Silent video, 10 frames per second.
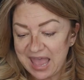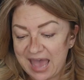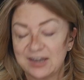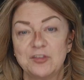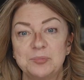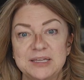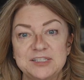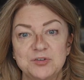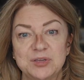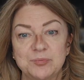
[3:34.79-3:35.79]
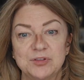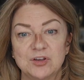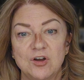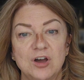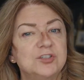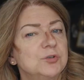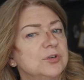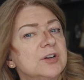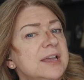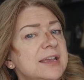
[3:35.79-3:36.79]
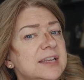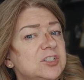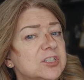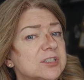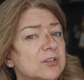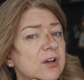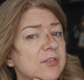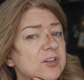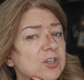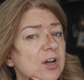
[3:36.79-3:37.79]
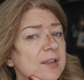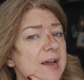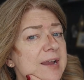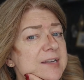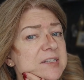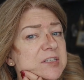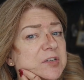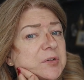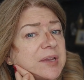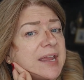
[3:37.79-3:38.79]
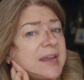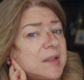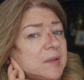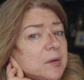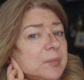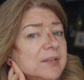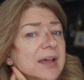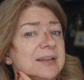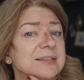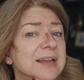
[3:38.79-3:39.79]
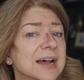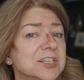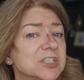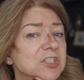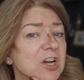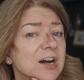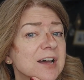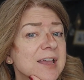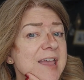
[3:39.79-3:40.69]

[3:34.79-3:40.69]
Another place you can put the contour is just along the jawline, just to create a little bit of that snatched jaw.